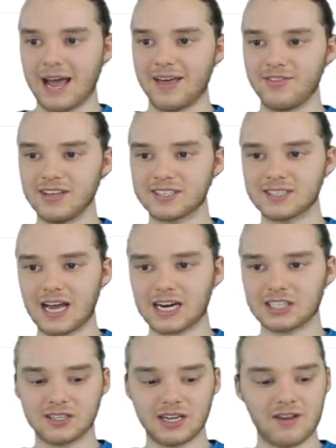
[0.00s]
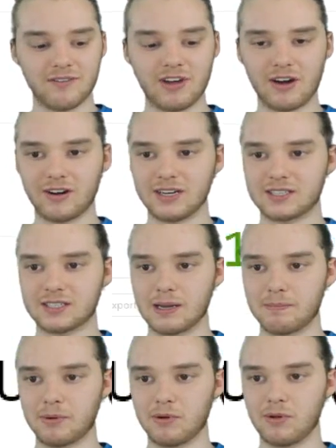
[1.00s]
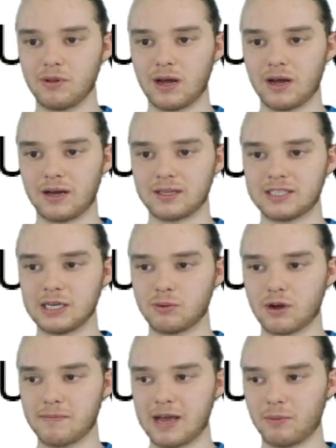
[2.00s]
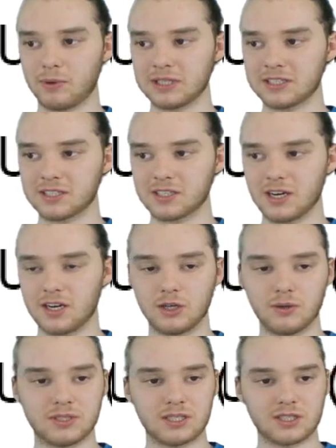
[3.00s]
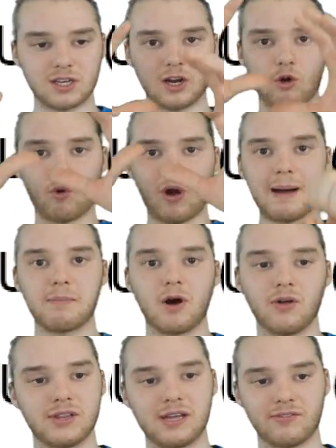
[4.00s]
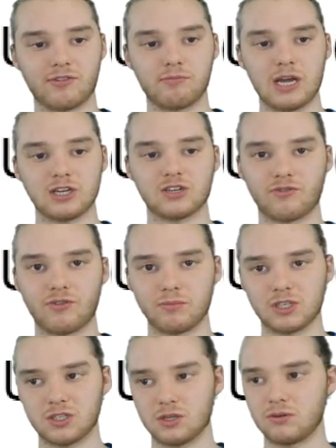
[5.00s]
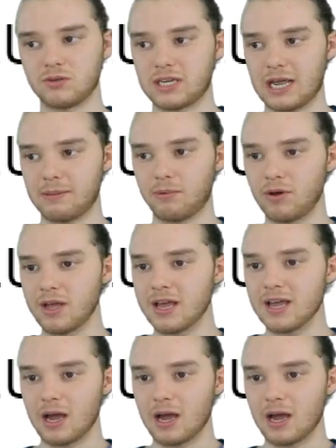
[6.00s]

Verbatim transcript: And this is actually a very simple uh, SQL command. What this is gonna do is it's gonna grab all the information from the student table.